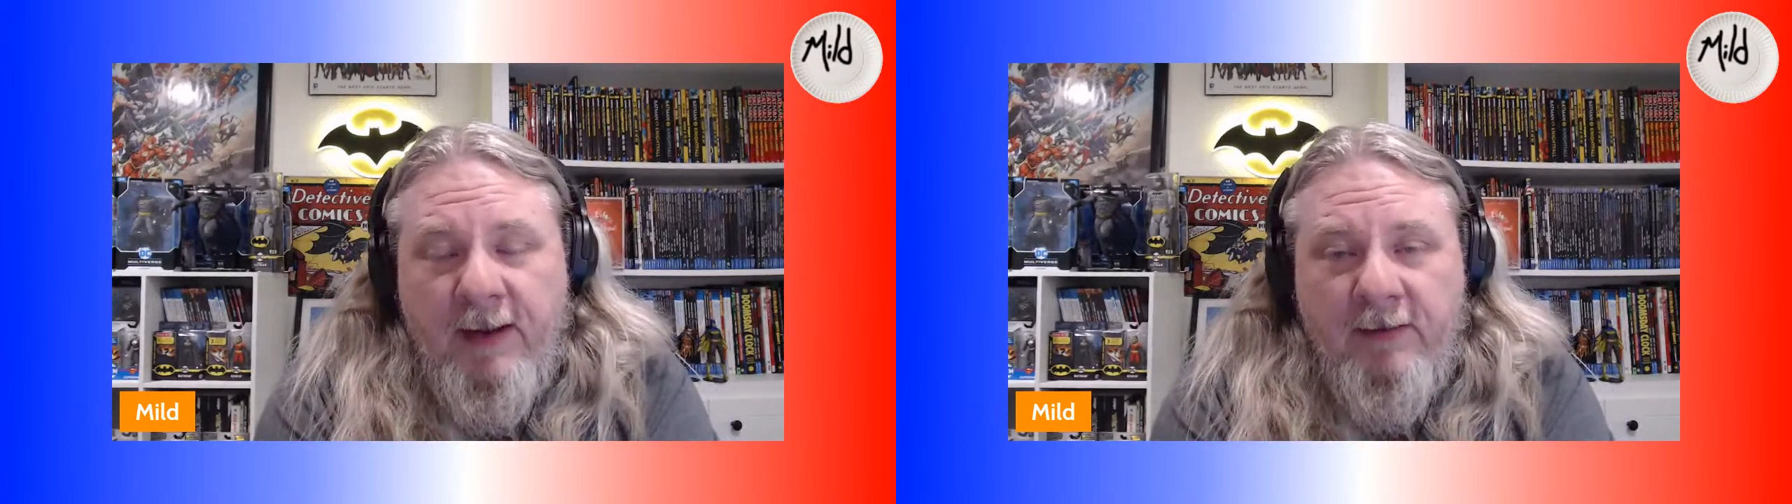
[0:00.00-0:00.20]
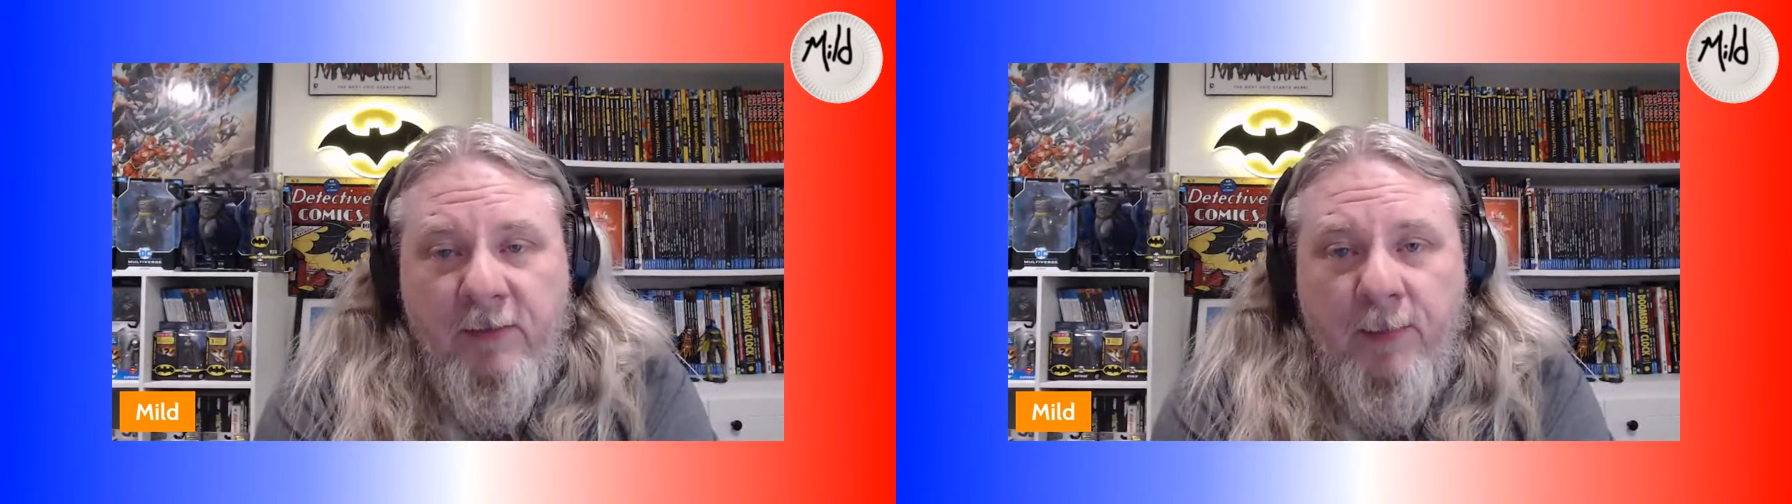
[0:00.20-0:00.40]

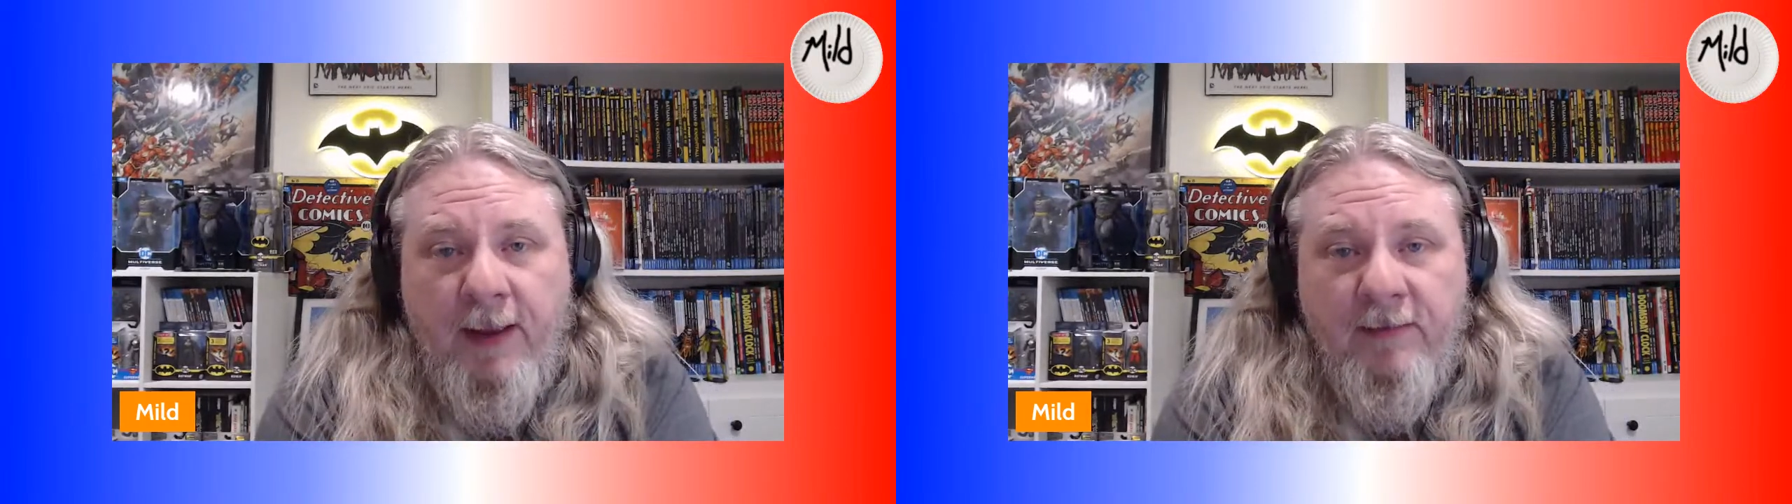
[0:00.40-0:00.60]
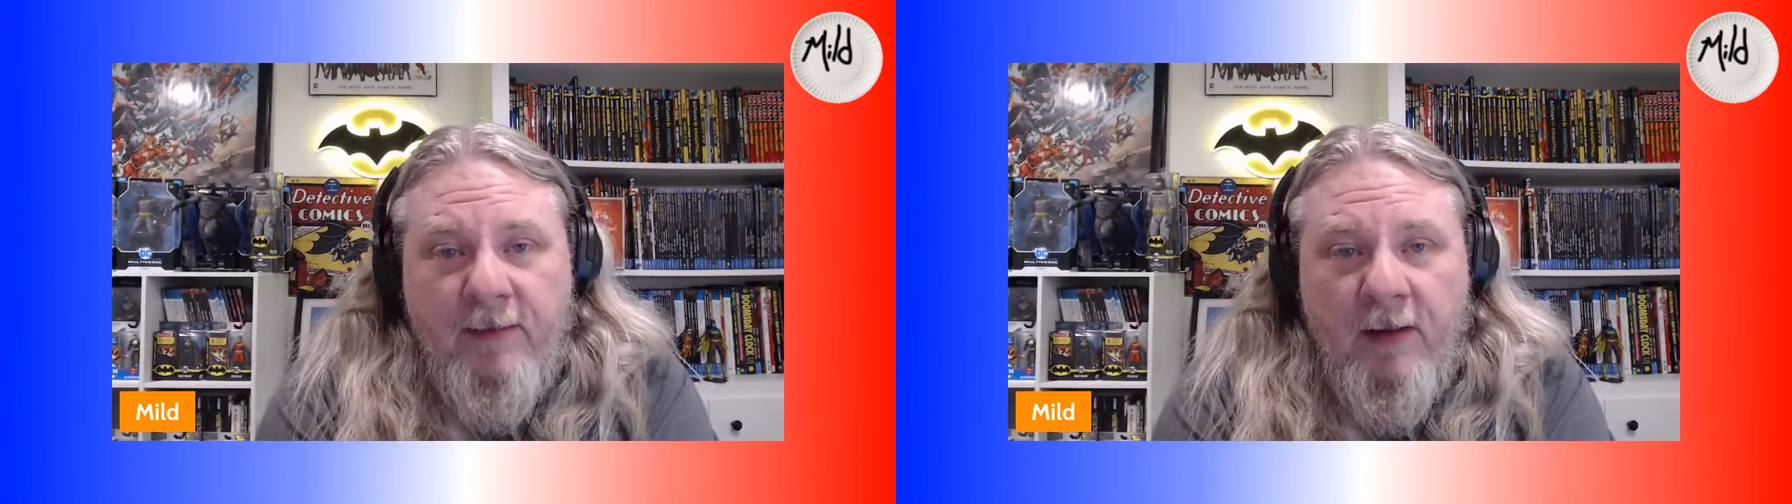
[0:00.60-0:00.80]
days to
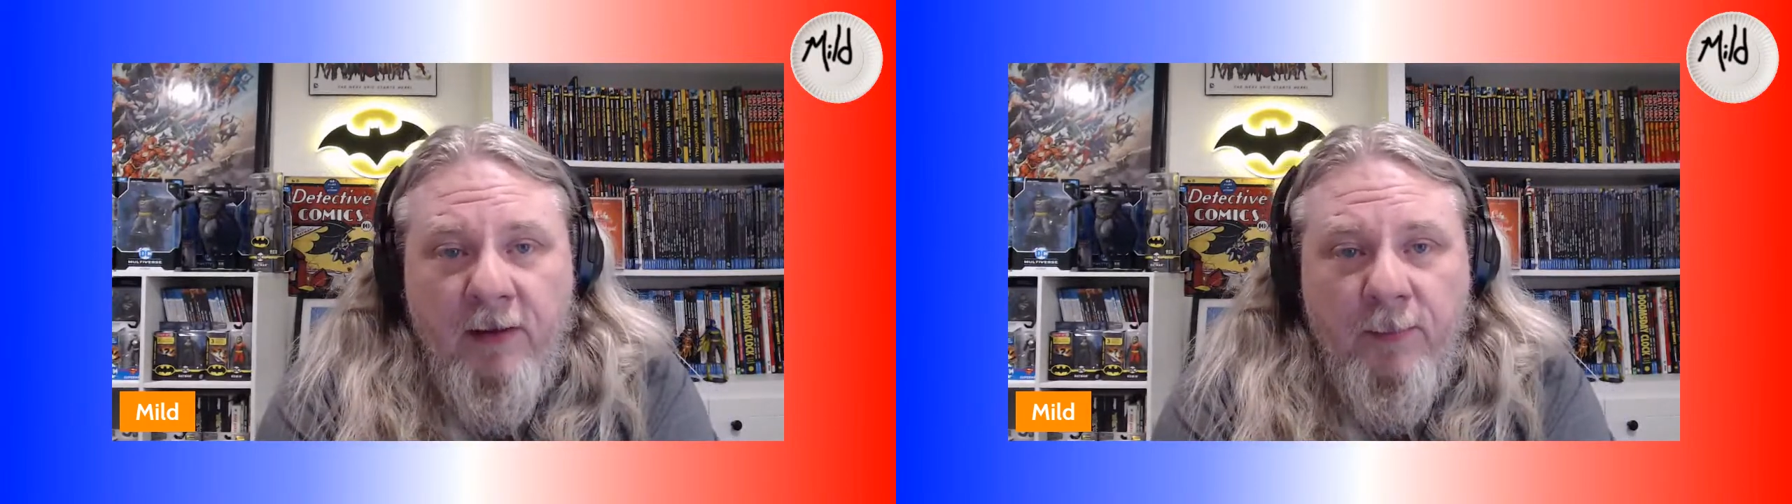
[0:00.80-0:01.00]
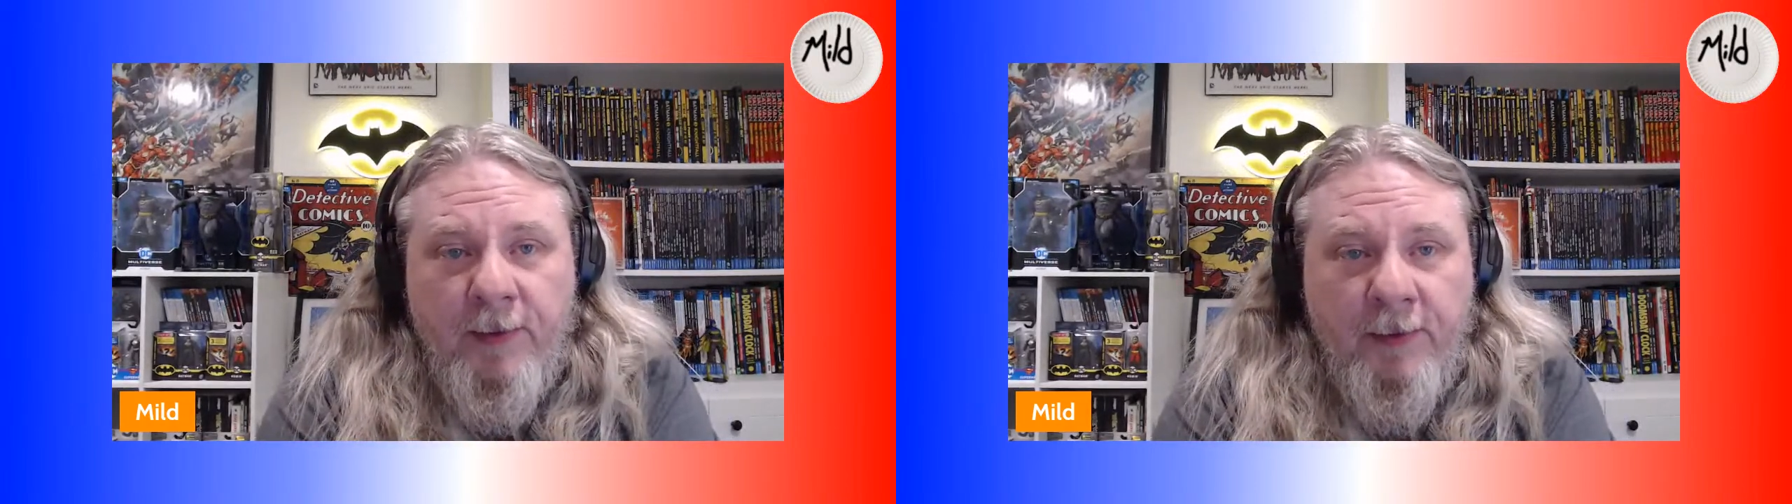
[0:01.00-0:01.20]
pass
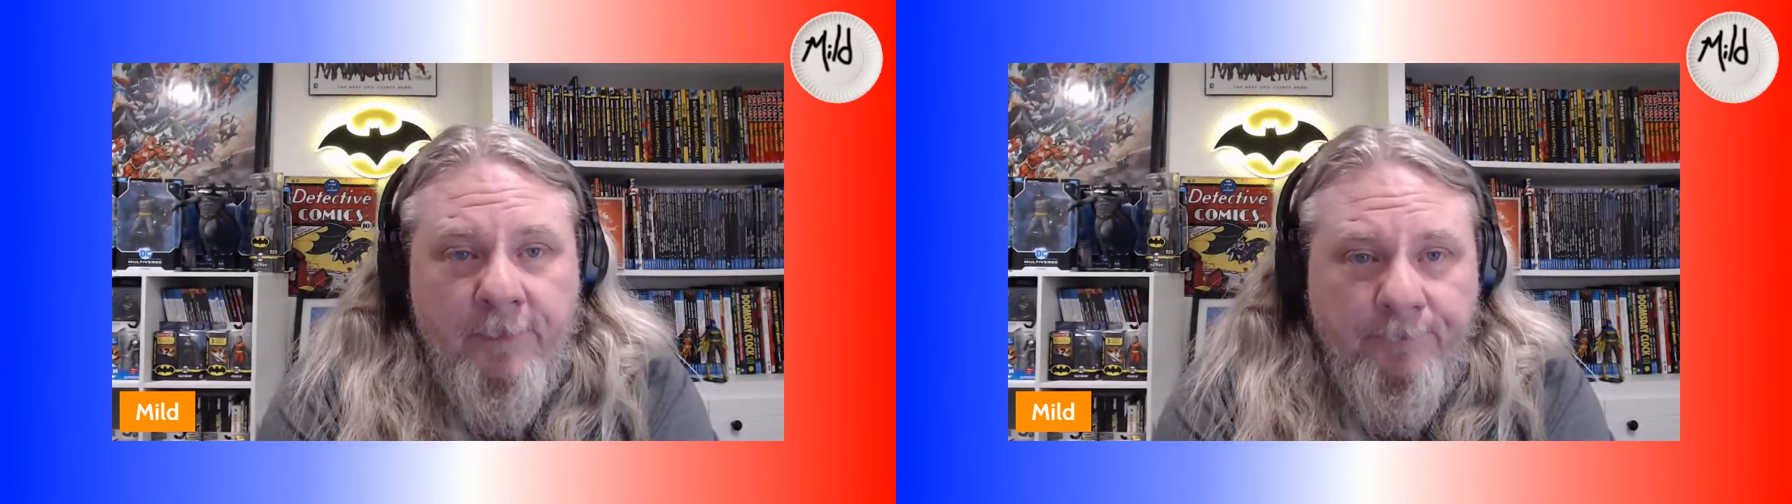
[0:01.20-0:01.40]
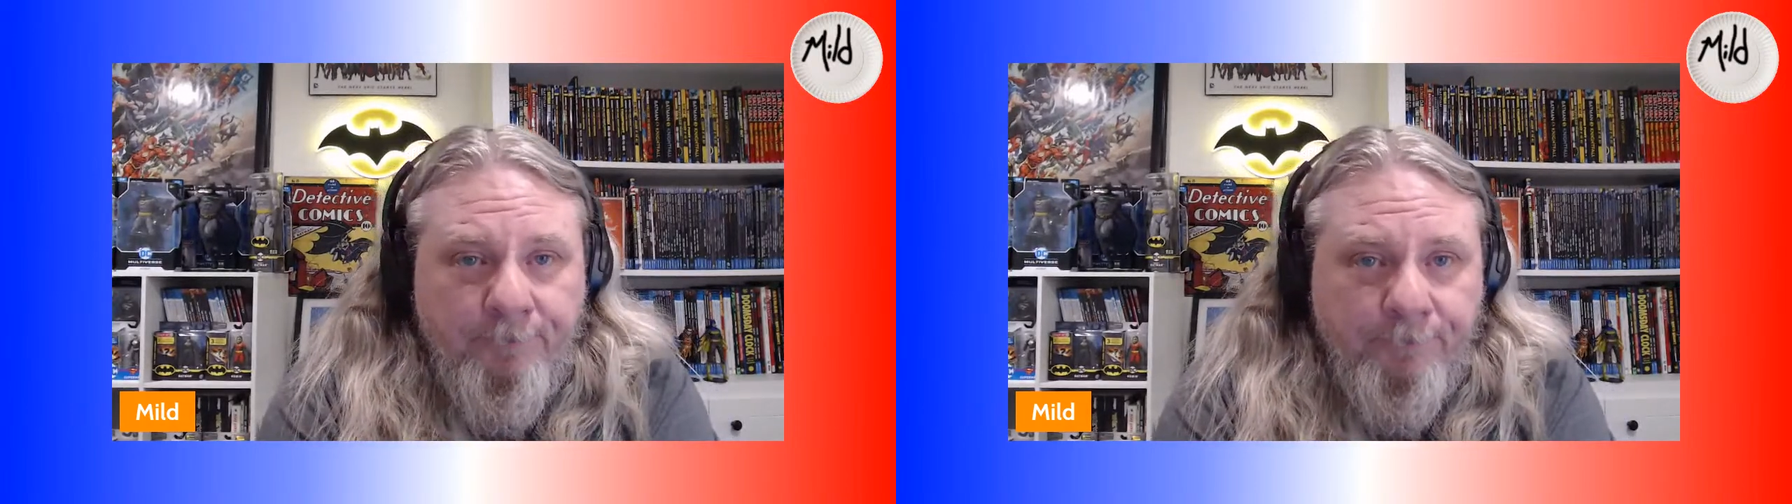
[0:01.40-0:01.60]
another bill.